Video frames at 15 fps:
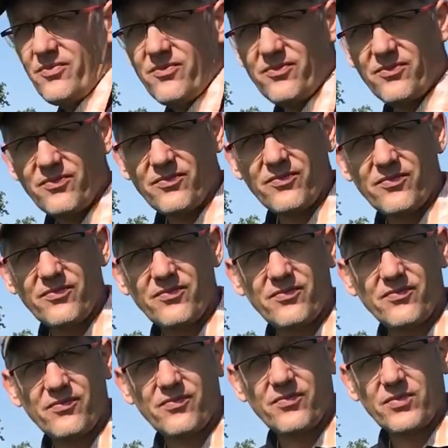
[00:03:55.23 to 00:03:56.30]
what kind of
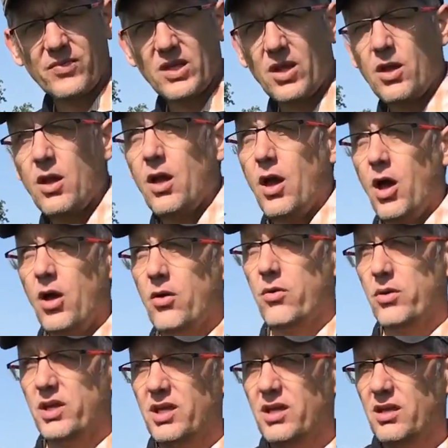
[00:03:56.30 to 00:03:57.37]
oats you have growing
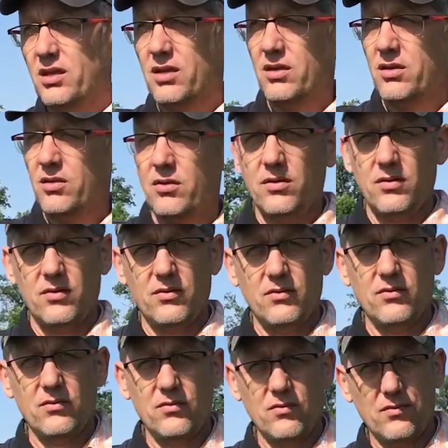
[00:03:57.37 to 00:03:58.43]
in field
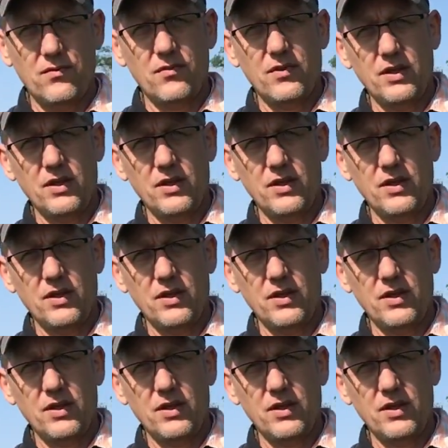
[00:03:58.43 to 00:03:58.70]
5.